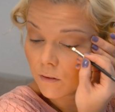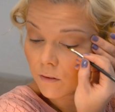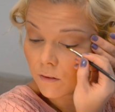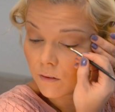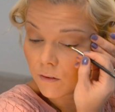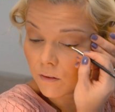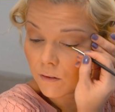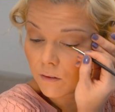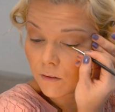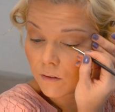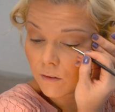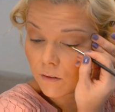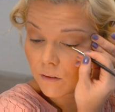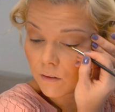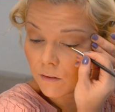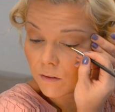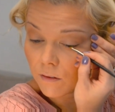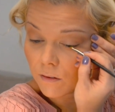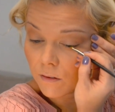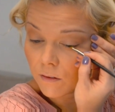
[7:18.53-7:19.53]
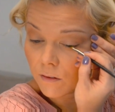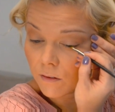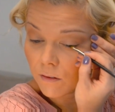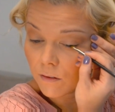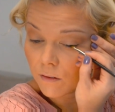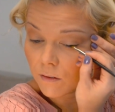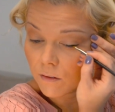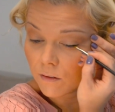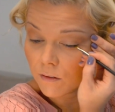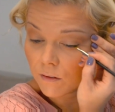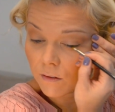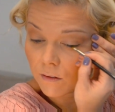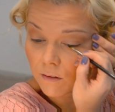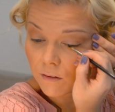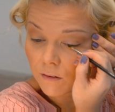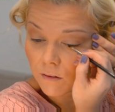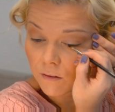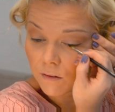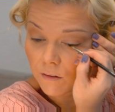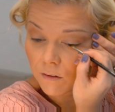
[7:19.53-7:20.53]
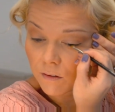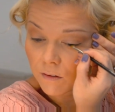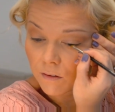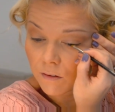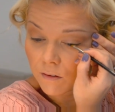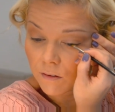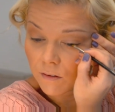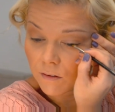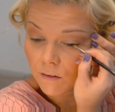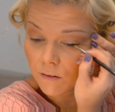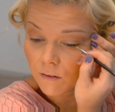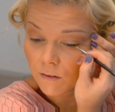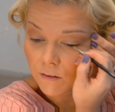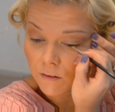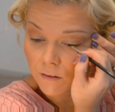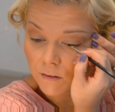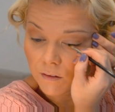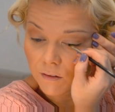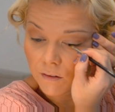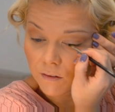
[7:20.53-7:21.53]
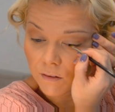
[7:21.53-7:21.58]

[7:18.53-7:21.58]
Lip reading: No one is speaking in this clip.